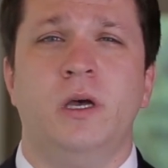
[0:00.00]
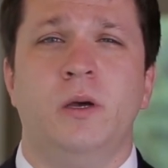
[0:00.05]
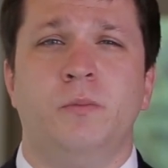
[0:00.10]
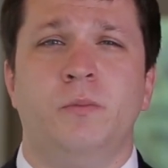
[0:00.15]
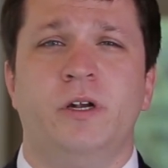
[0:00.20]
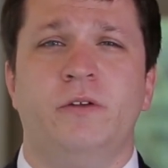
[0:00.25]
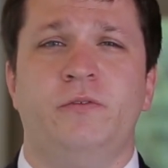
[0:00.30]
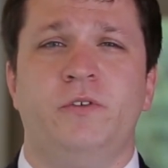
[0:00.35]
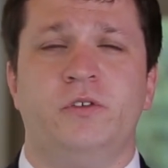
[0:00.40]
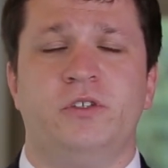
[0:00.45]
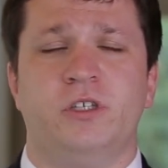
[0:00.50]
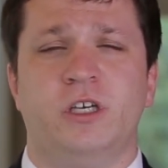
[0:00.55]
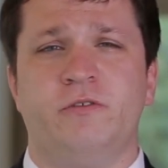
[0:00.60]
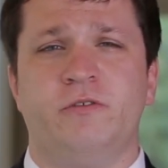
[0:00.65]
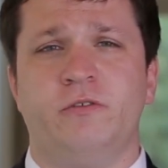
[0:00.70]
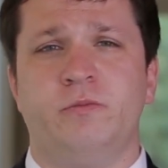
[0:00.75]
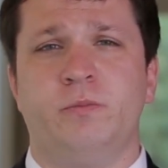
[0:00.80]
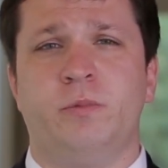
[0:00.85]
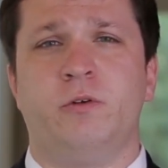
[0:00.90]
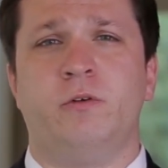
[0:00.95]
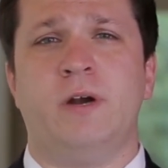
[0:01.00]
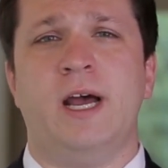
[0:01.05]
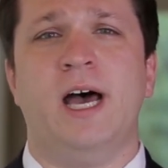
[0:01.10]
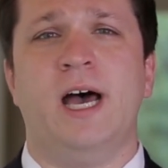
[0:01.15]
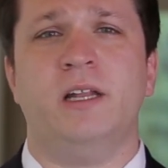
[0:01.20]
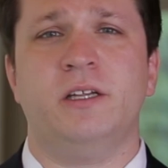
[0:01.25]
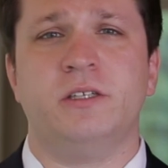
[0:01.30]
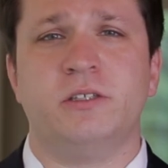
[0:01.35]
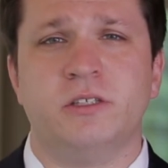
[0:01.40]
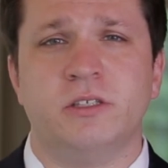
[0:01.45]
But if you suffer
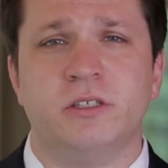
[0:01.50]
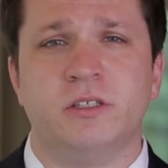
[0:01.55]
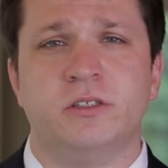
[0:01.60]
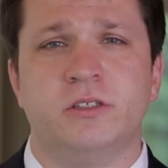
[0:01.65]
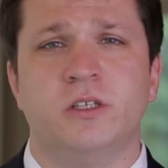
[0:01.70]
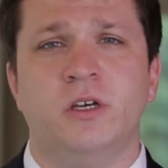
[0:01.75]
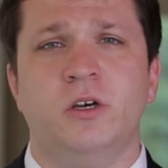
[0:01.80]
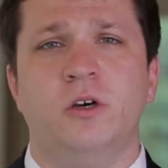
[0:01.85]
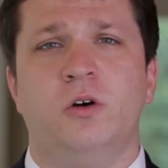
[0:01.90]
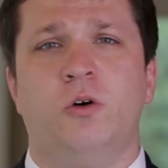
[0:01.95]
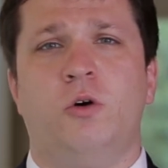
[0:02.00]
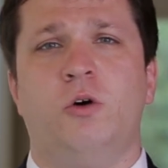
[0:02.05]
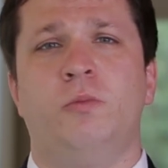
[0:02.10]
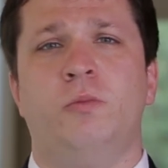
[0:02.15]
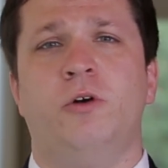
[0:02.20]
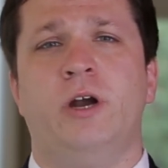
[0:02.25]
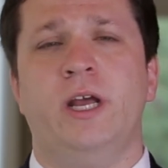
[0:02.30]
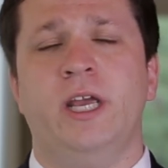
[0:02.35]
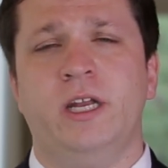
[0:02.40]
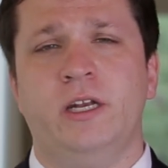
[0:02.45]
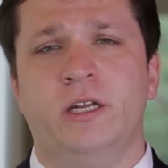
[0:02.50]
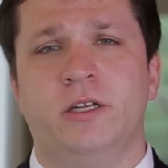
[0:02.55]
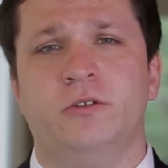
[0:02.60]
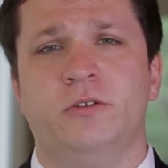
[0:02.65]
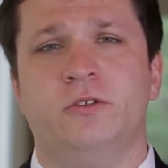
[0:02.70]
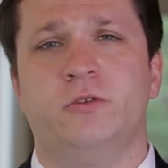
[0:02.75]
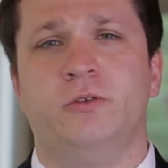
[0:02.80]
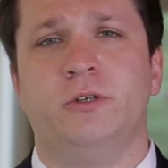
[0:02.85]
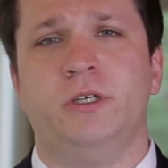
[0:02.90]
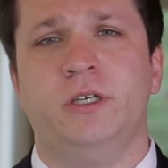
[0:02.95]
paralysis or brain
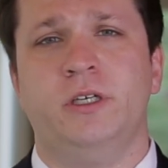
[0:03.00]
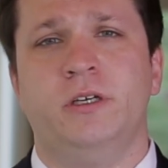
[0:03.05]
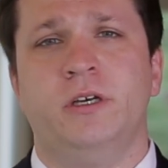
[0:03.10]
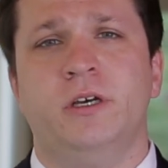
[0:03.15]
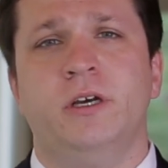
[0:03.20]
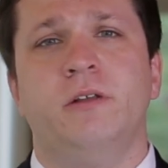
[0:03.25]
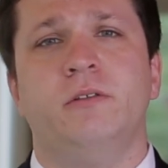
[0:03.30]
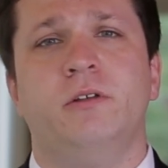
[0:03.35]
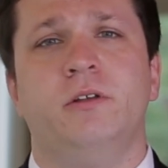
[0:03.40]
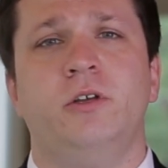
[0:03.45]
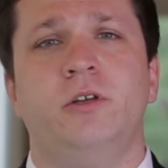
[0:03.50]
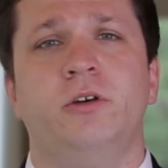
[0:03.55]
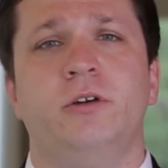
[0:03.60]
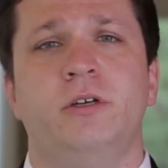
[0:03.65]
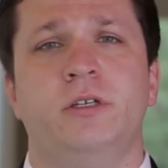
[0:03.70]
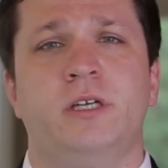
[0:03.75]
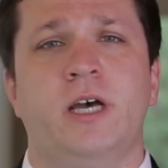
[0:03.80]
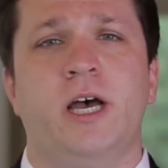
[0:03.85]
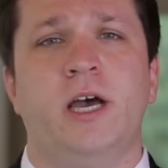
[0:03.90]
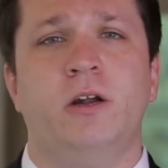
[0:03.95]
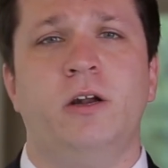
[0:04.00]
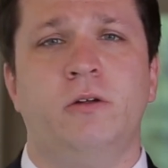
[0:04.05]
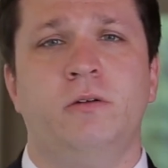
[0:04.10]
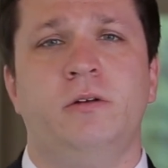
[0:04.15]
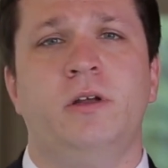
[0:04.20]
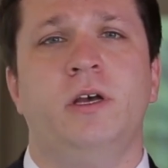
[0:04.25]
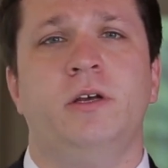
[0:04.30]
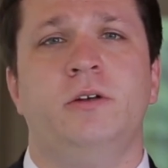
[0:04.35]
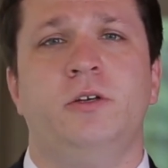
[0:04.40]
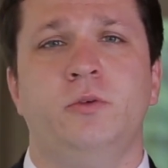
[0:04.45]
injury, then you're entitled
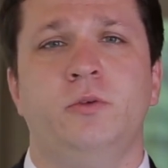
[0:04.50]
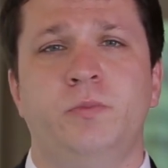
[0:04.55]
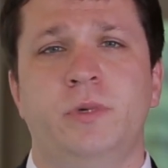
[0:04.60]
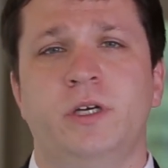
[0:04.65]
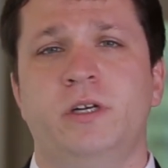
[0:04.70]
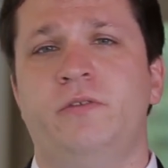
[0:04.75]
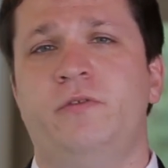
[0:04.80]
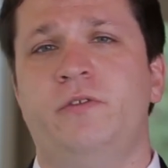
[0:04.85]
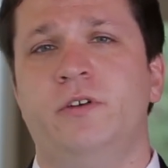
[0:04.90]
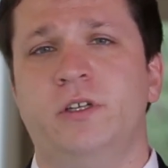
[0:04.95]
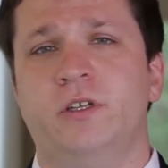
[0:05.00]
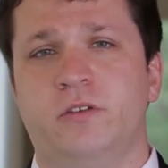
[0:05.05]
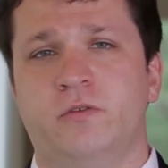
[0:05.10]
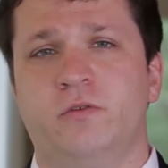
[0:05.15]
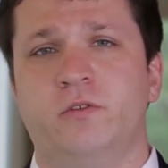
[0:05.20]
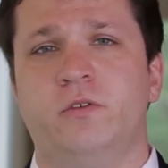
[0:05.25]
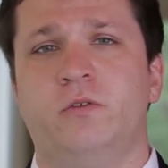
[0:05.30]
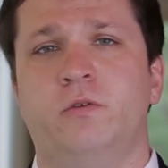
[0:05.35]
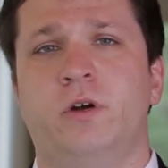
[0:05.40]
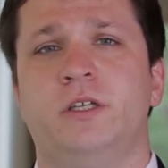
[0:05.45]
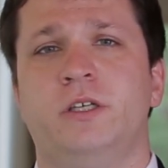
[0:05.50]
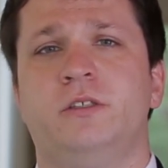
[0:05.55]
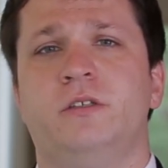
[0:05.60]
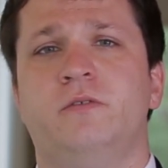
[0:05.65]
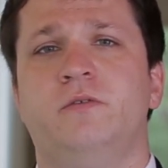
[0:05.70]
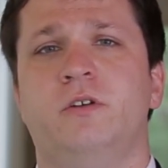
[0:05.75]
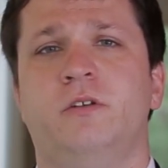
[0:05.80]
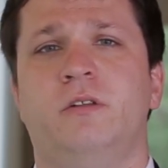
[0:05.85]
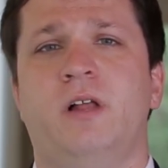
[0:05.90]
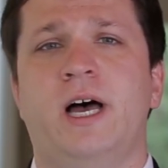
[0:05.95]
to benefits for the rest
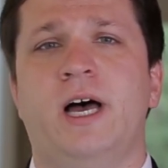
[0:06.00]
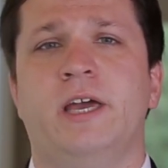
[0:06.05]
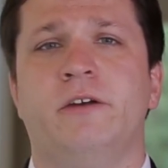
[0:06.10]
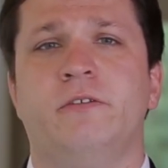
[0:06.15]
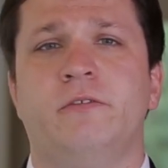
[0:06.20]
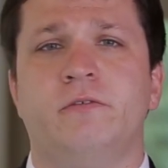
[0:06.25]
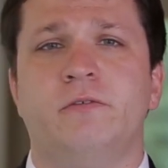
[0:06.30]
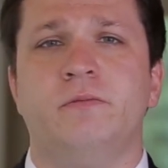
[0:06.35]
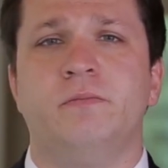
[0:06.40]
of your life.